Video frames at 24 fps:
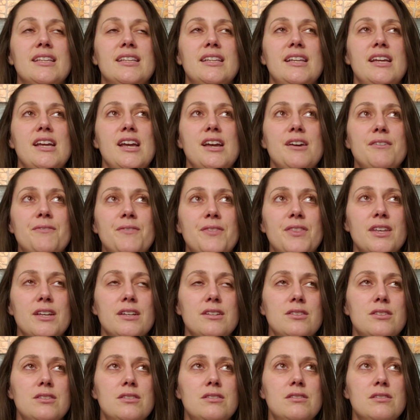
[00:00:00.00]
if
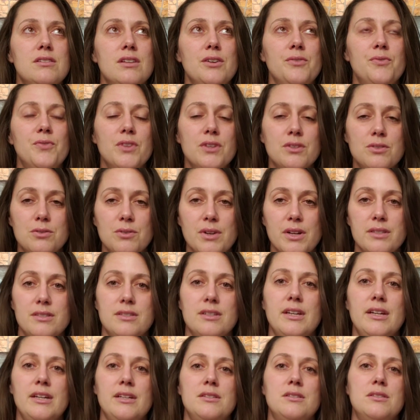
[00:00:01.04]
this
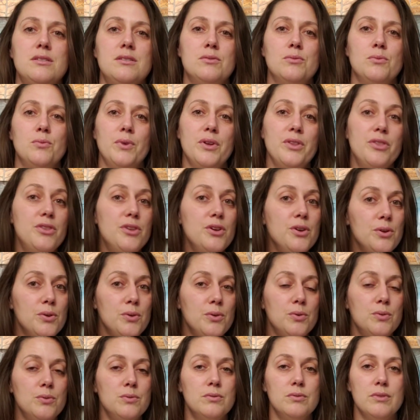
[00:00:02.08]
resonates with
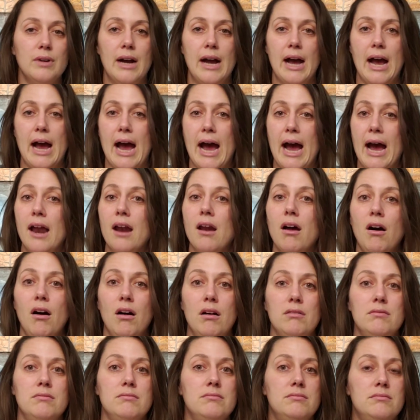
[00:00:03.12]
you at all,
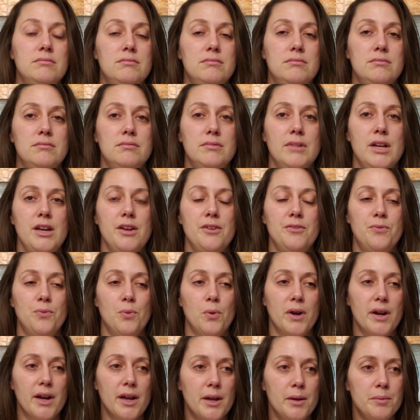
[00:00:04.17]
if
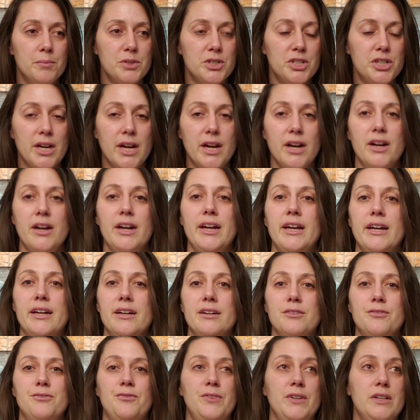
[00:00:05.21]
what I'm
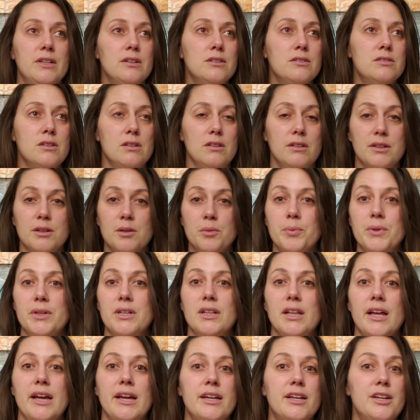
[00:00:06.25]
sharing feels a little bit
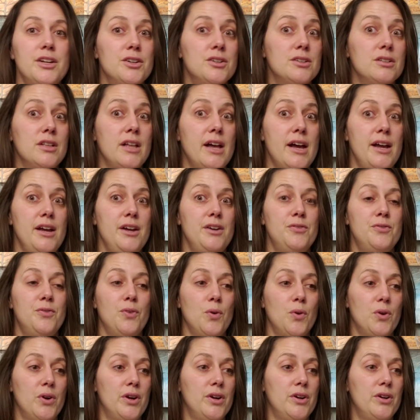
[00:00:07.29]
like your life,
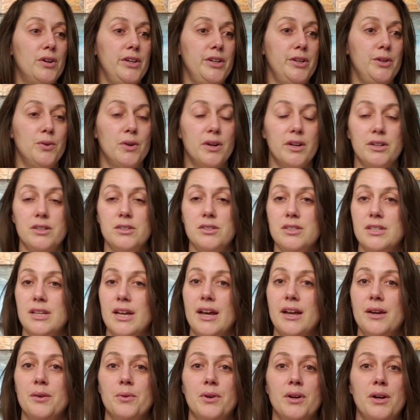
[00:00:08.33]
or you
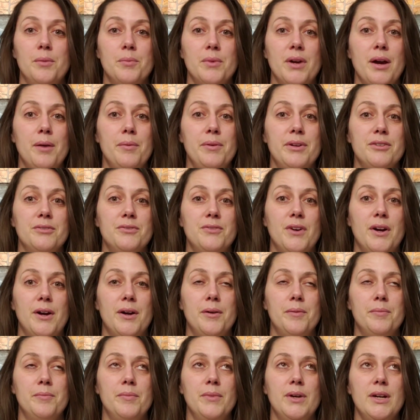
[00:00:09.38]
understand where I'm coming from,